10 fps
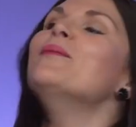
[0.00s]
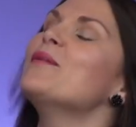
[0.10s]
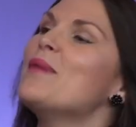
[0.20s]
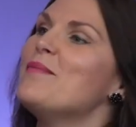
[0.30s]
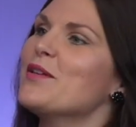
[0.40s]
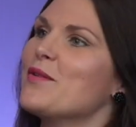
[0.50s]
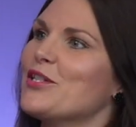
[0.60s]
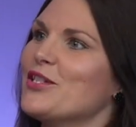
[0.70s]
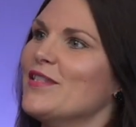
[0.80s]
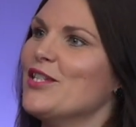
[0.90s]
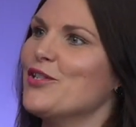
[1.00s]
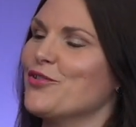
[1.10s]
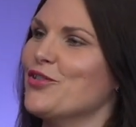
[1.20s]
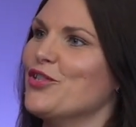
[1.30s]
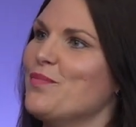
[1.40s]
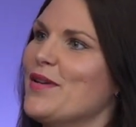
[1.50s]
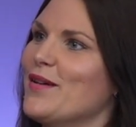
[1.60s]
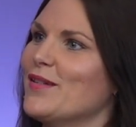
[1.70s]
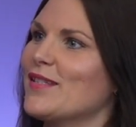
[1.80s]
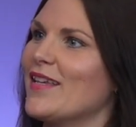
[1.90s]
But maybe the question these children should be
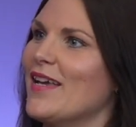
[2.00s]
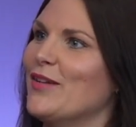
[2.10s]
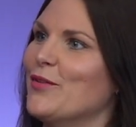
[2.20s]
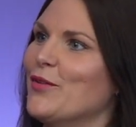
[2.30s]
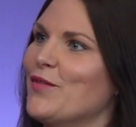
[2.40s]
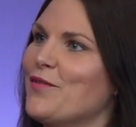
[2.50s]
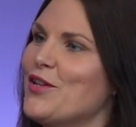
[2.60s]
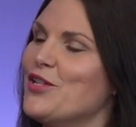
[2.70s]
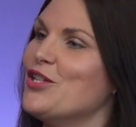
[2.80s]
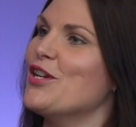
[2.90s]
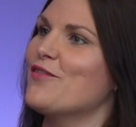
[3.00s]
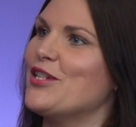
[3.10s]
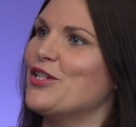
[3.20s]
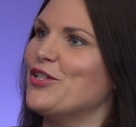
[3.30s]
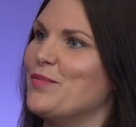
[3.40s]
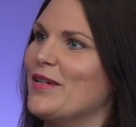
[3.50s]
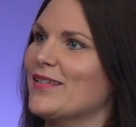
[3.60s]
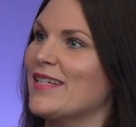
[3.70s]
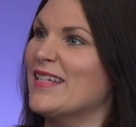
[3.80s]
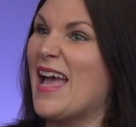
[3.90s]
asking, or the future generation should be
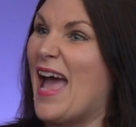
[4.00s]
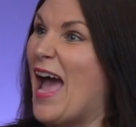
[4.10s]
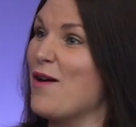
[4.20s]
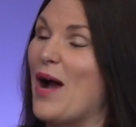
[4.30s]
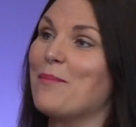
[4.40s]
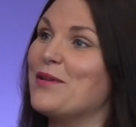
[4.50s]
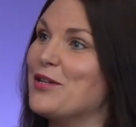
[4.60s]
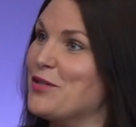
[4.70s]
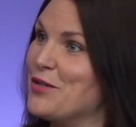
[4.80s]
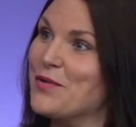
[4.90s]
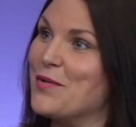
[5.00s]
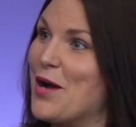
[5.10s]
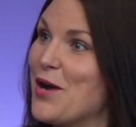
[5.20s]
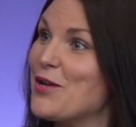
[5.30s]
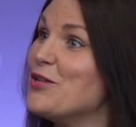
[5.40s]
asking, how happy are you at work?